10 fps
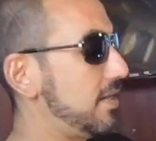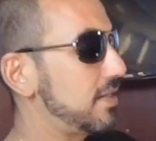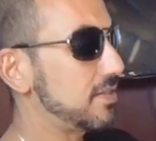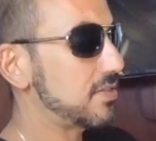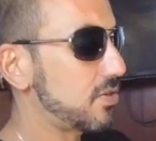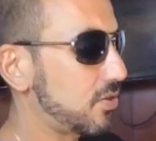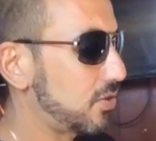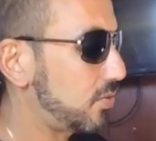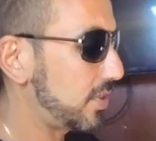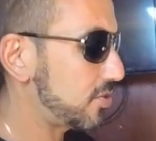And then these are
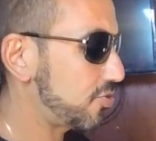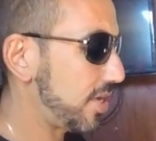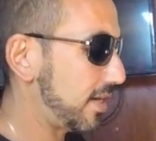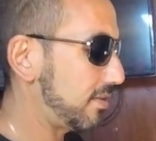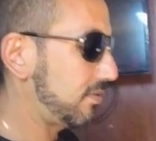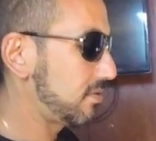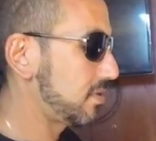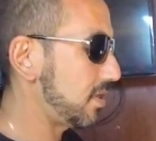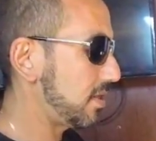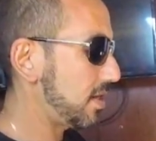twist
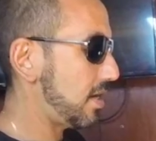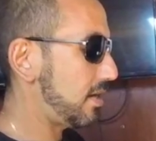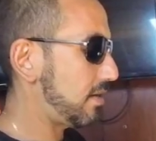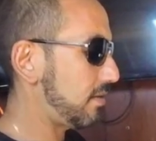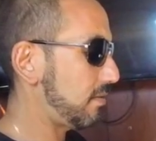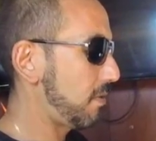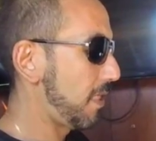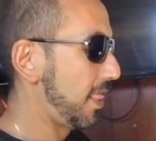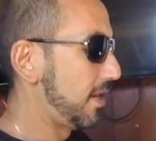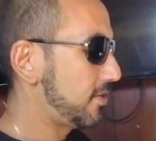shackles. So I
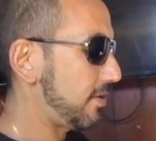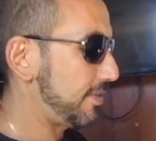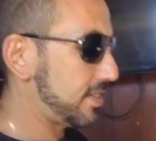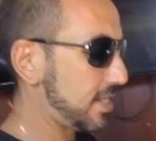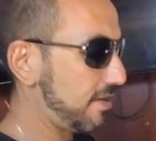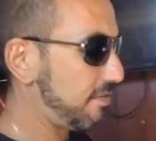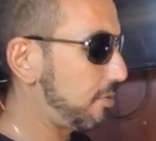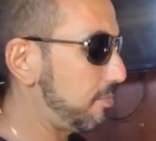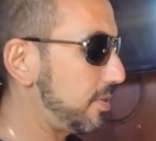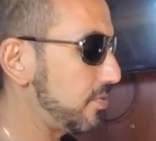haven't decided if
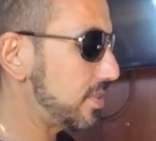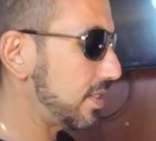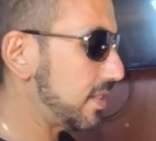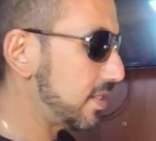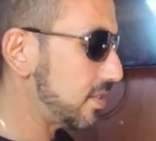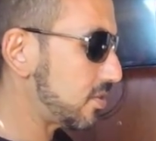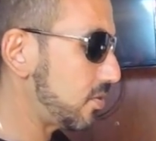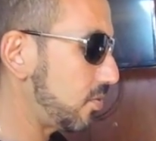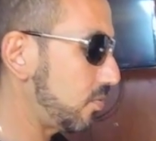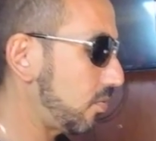I'm going to be using these
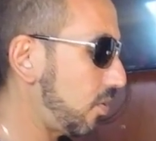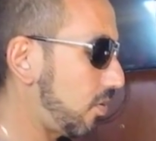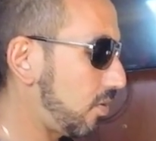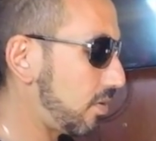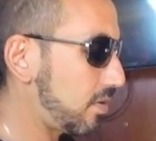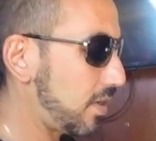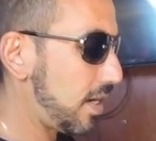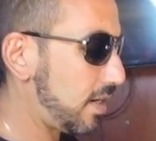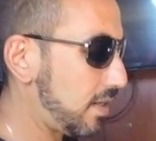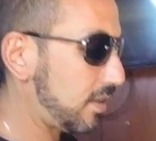two or
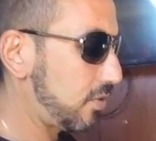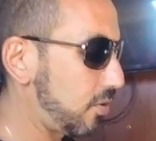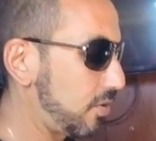a